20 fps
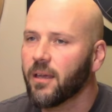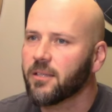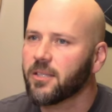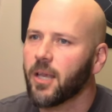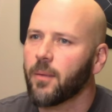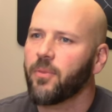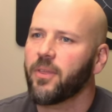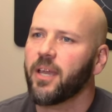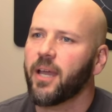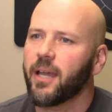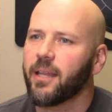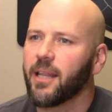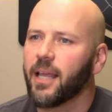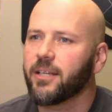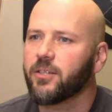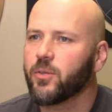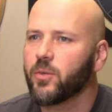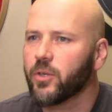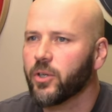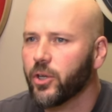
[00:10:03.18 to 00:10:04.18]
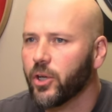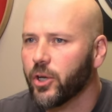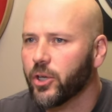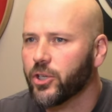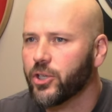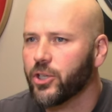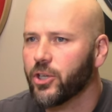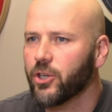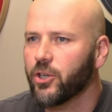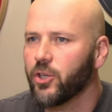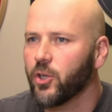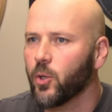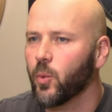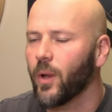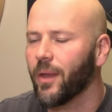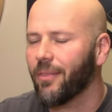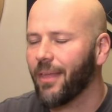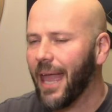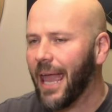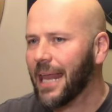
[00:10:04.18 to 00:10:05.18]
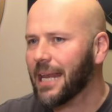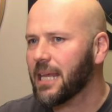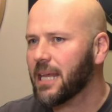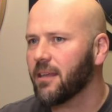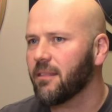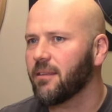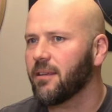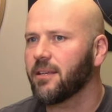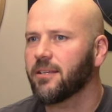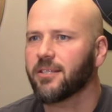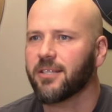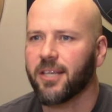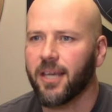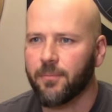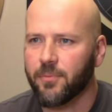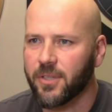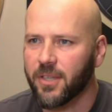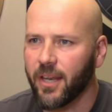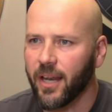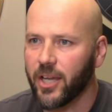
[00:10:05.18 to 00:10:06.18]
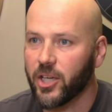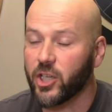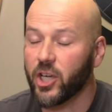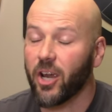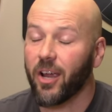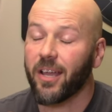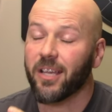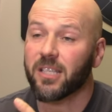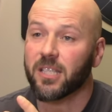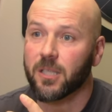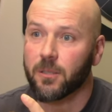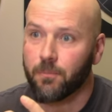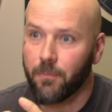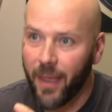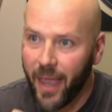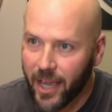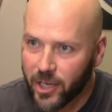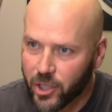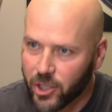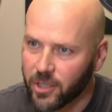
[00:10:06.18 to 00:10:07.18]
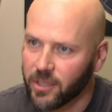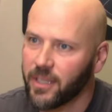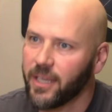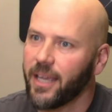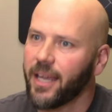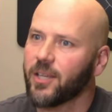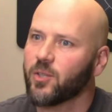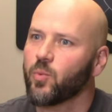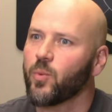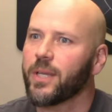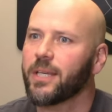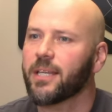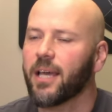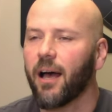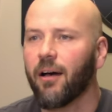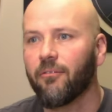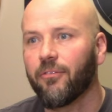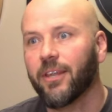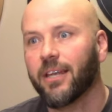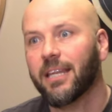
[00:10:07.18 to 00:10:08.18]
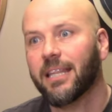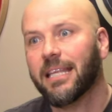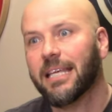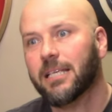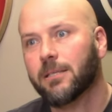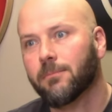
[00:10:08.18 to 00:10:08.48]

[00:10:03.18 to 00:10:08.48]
Something I'd like to encourage you to do with any of these tips that I share, especially as we delve into these